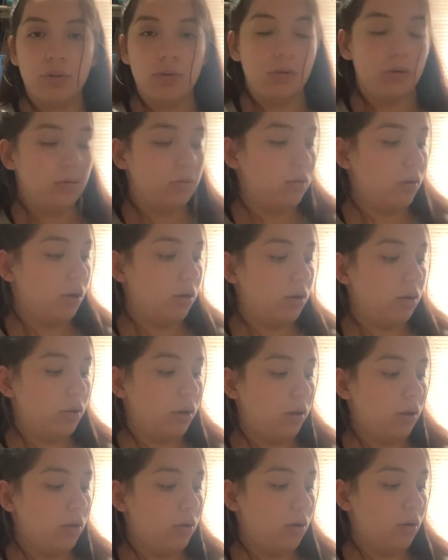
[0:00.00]
kind of like
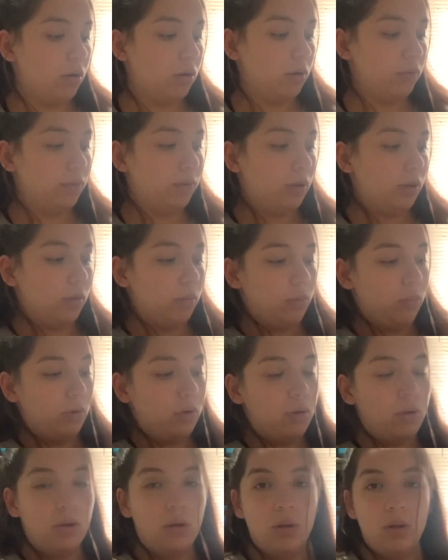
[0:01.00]
all of them
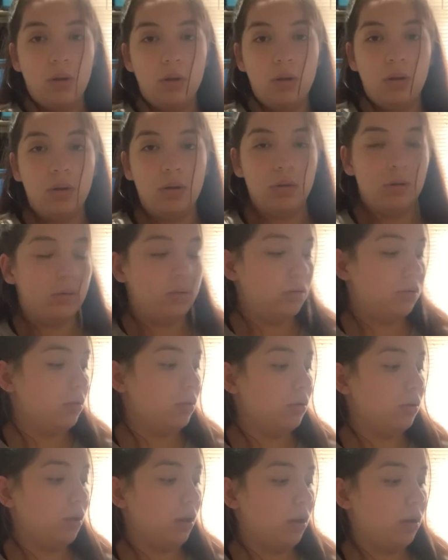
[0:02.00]
that
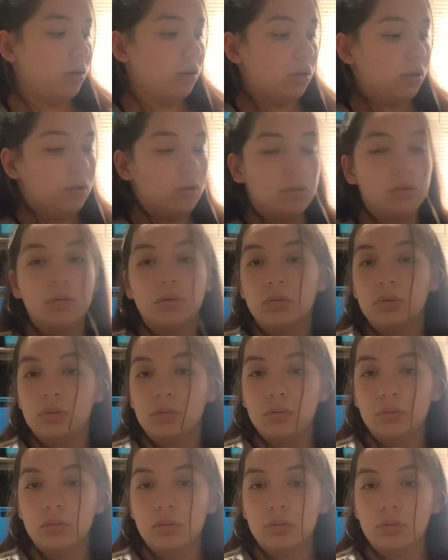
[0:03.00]
are,
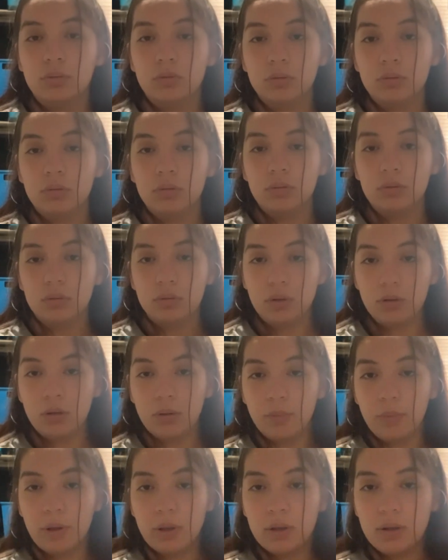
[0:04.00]
you can barely
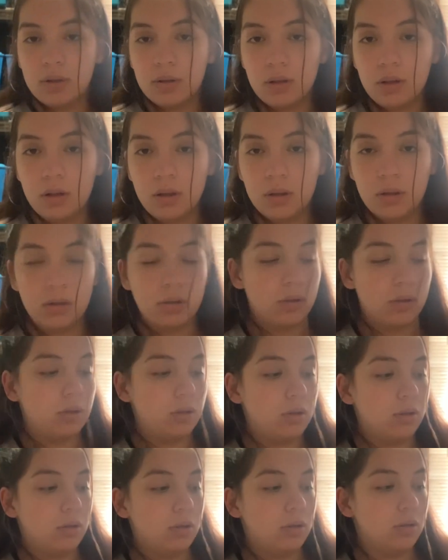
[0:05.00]
see.
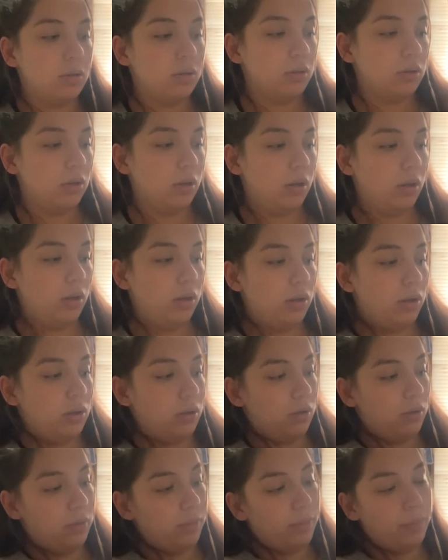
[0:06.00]

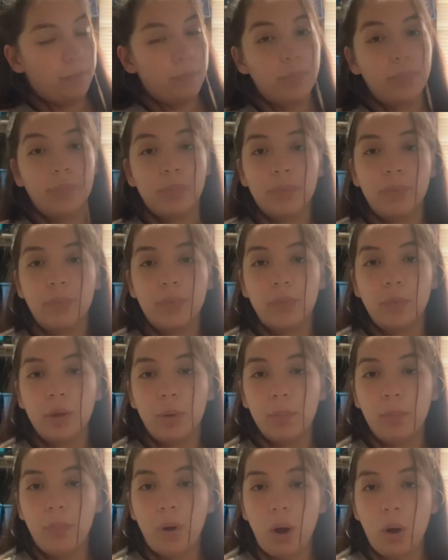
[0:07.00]
And
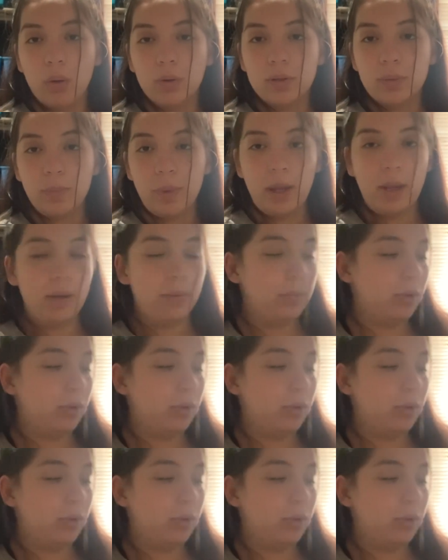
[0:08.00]
Boss Baby.